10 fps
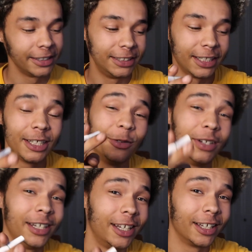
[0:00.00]

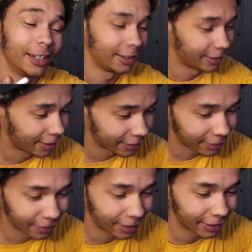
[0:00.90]
genuine nigga. That's
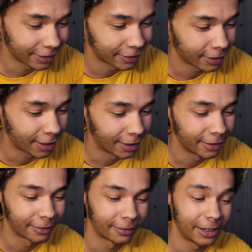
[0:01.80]
all I can say.
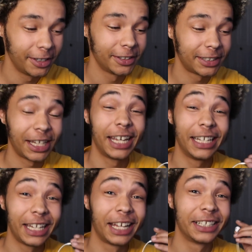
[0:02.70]
Real
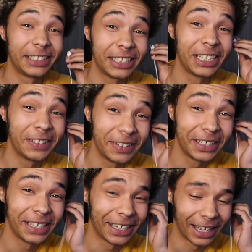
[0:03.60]
stand down, genuine
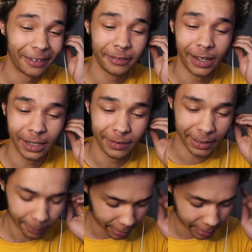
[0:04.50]
nigga. I fuck with it,